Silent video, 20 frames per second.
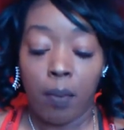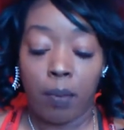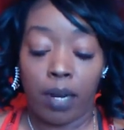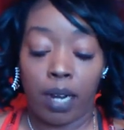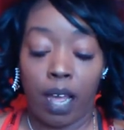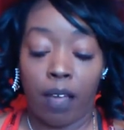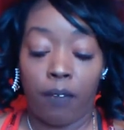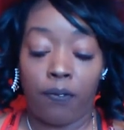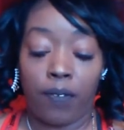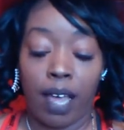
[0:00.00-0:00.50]

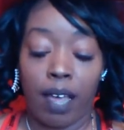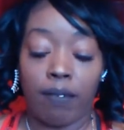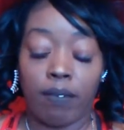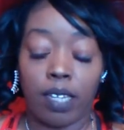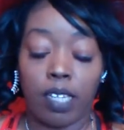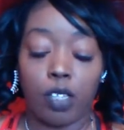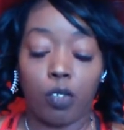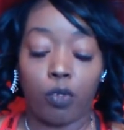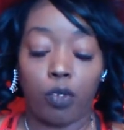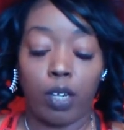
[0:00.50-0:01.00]
But I found
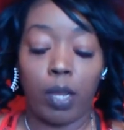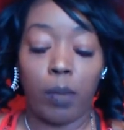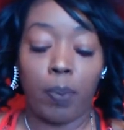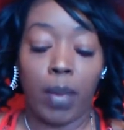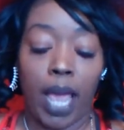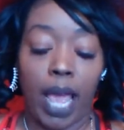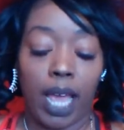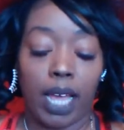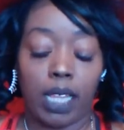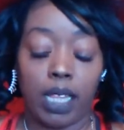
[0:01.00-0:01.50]
this
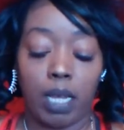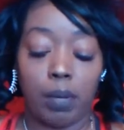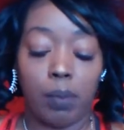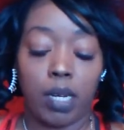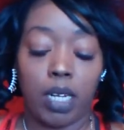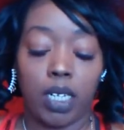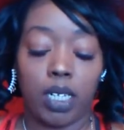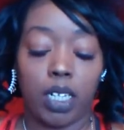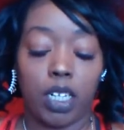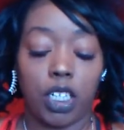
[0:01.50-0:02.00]
three-pack
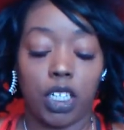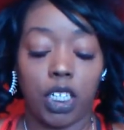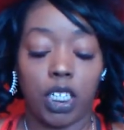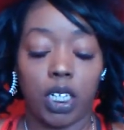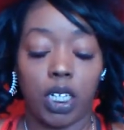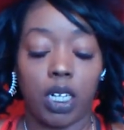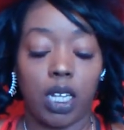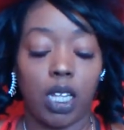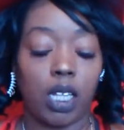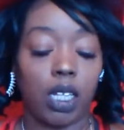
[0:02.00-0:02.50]
limited
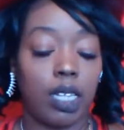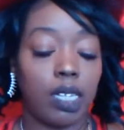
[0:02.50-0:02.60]
edition